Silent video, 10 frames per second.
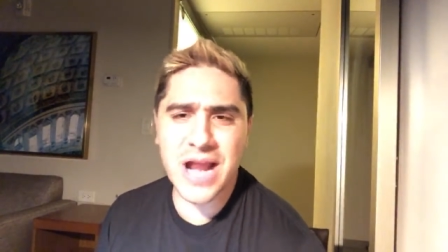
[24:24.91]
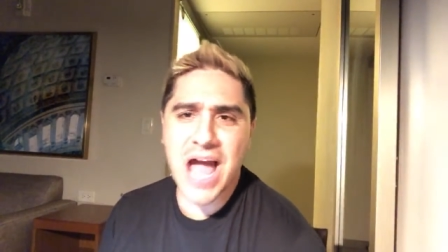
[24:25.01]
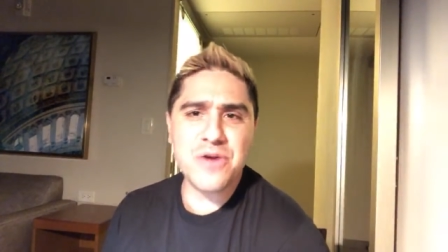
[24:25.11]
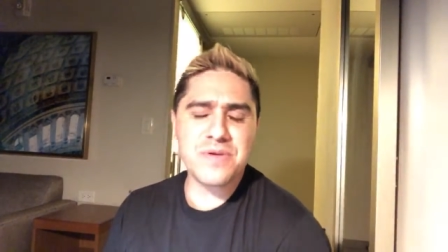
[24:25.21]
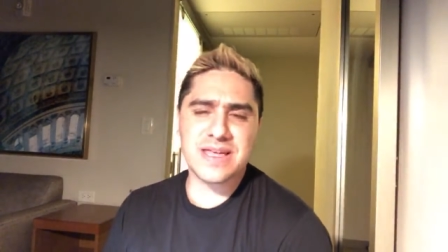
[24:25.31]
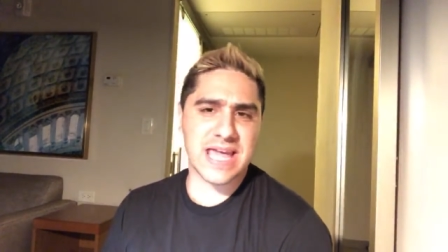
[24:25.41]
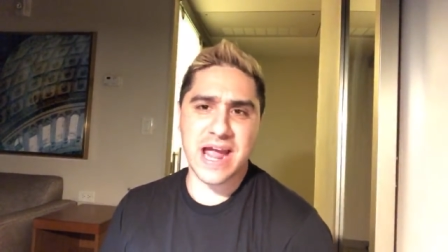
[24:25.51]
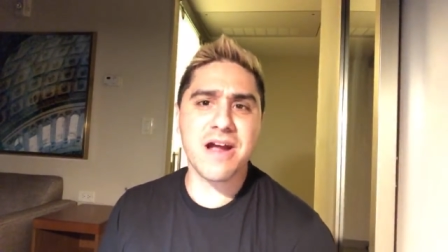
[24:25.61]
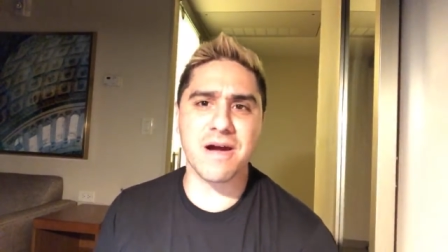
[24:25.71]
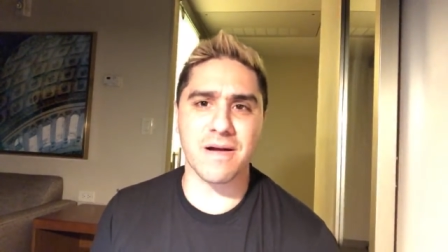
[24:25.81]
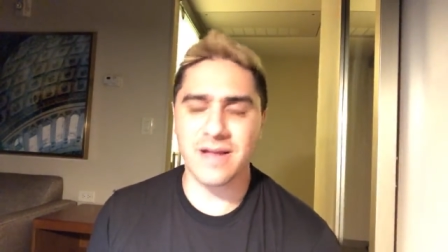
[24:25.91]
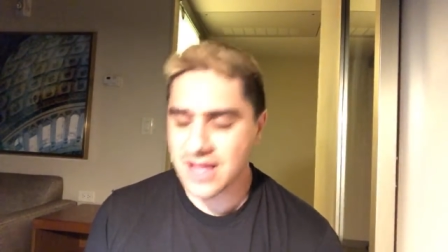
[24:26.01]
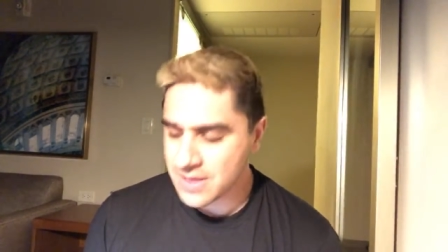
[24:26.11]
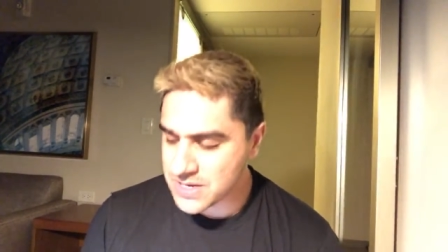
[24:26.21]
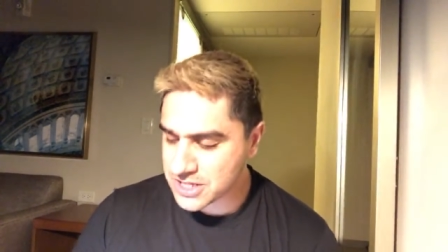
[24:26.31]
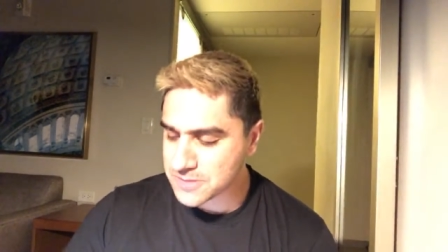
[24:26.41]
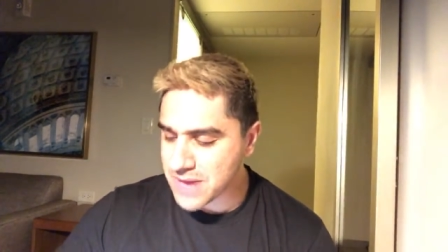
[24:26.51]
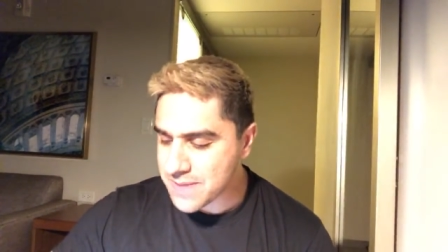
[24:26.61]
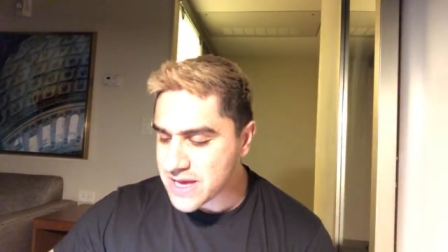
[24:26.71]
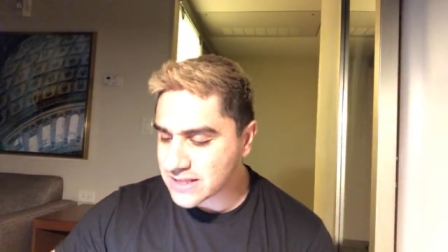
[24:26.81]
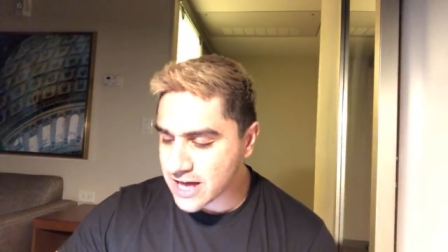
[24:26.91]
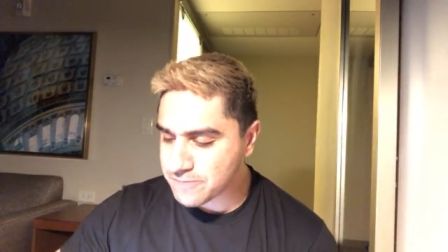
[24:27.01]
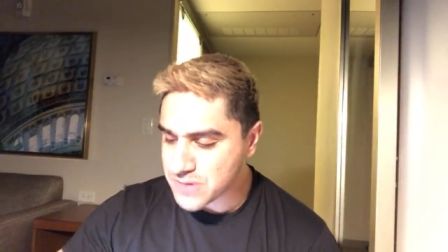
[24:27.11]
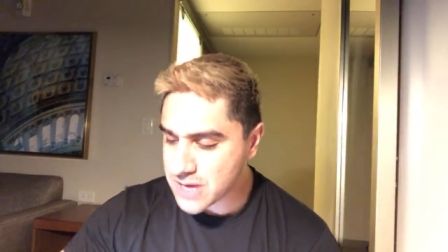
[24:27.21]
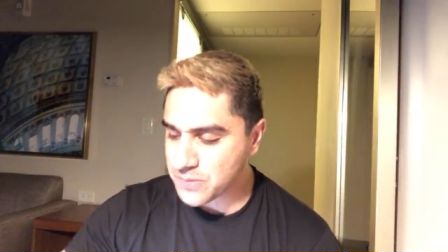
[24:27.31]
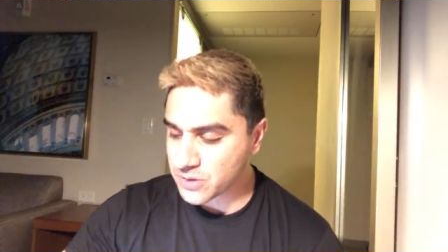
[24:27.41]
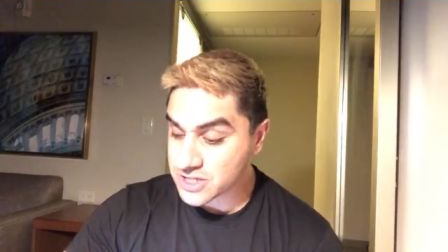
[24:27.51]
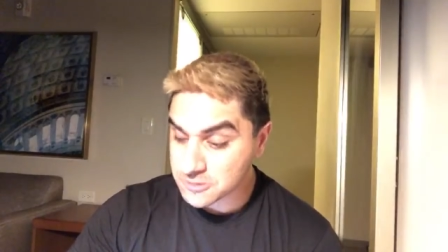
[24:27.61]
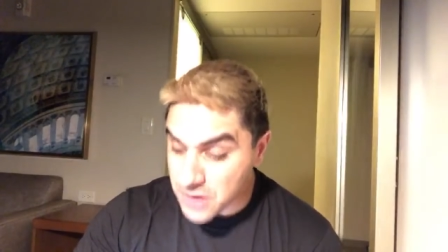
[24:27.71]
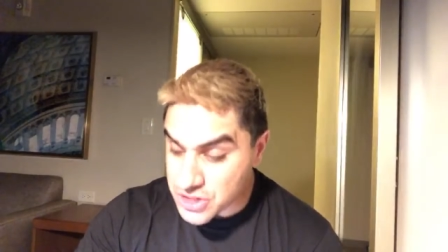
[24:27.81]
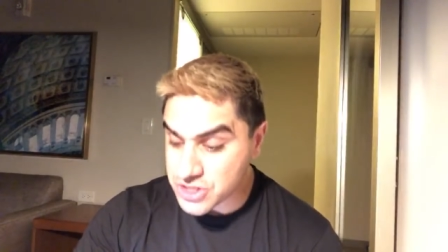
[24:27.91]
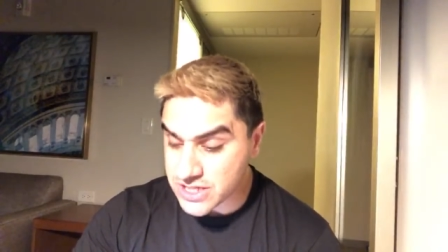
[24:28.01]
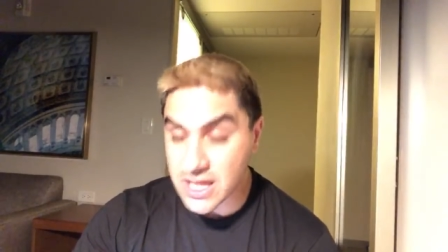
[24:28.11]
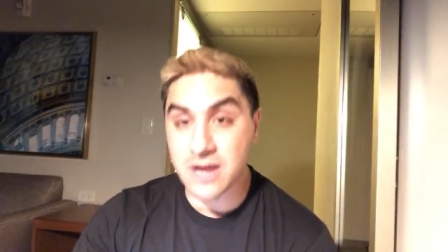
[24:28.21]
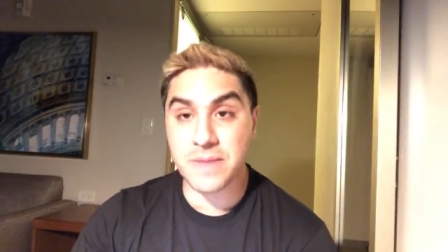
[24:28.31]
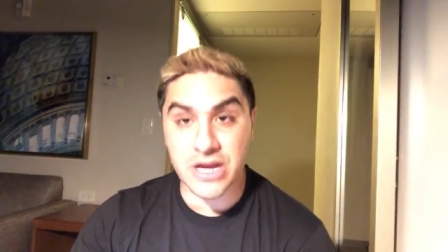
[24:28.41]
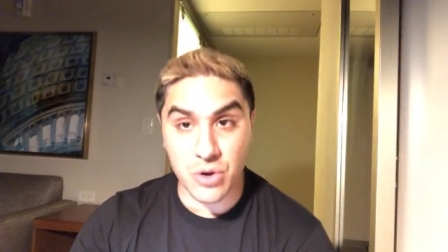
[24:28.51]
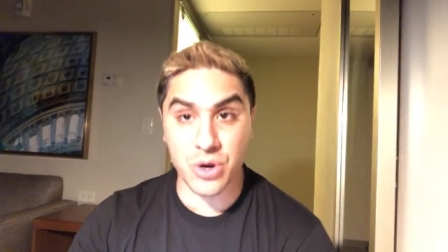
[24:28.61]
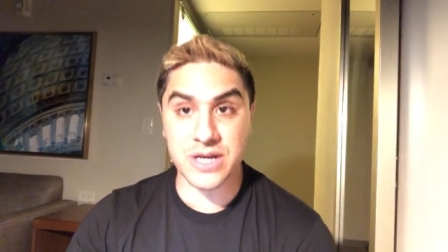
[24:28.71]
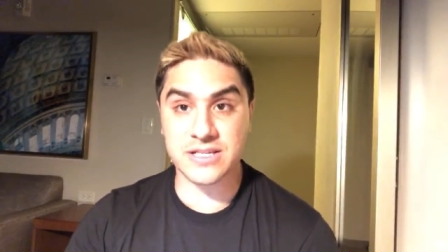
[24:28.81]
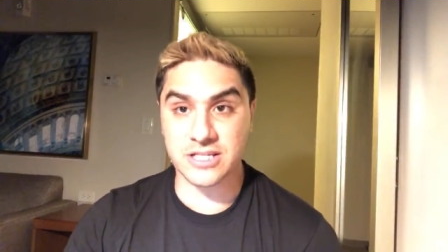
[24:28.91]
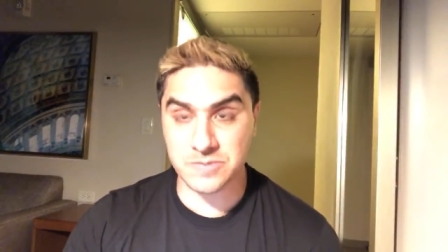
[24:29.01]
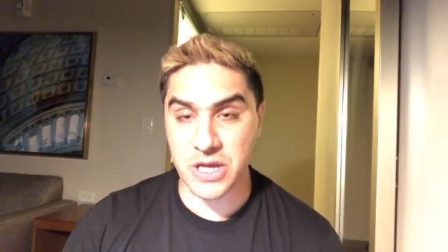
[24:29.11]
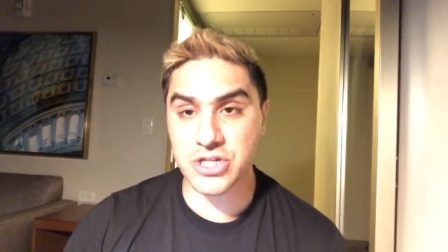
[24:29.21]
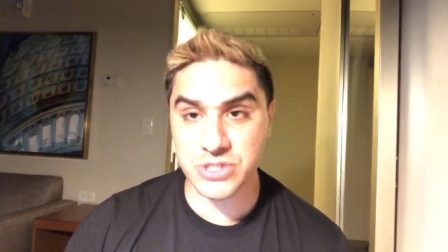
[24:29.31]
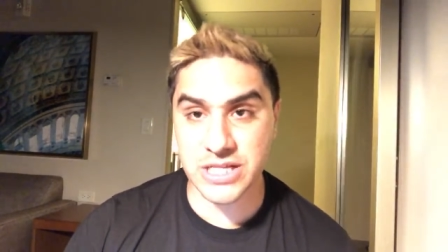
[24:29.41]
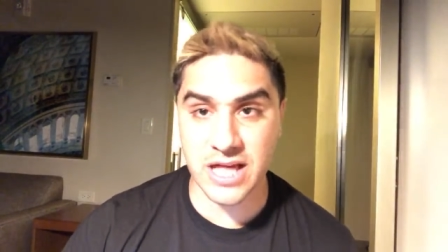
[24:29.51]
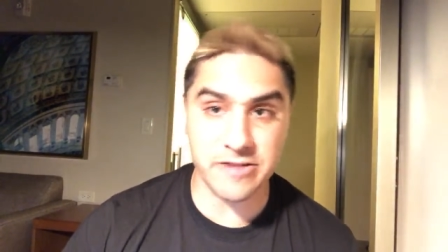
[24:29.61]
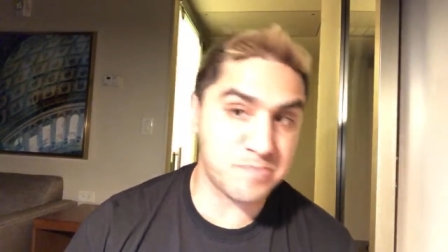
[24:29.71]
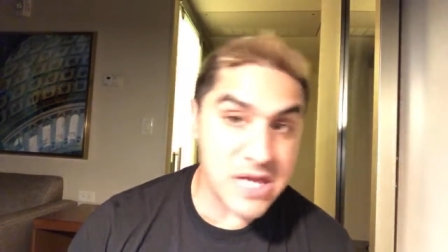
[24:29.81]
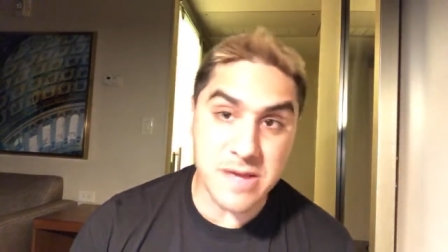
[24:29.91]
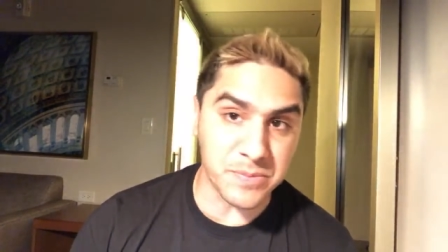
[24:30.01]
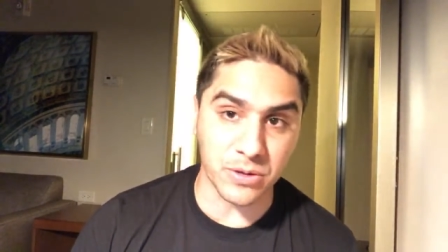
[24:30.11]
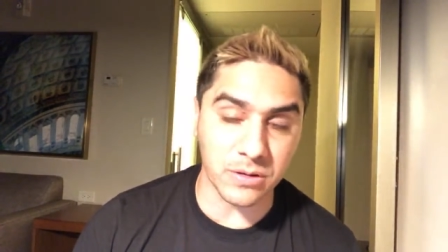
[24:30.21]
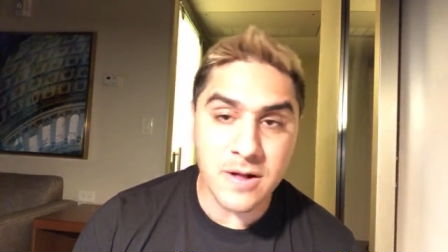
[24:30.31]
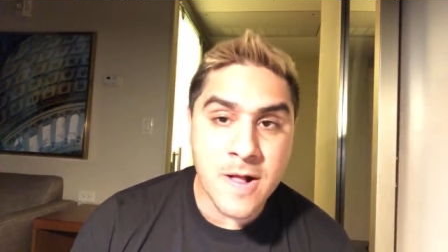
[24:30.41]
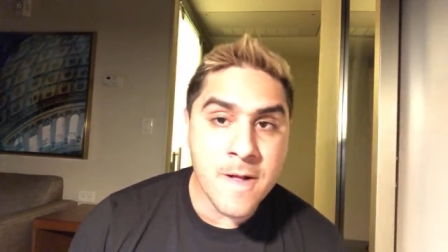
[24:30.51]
I don't care, because maybe a lot of people, especially a lot of minorities, especially a lot of people,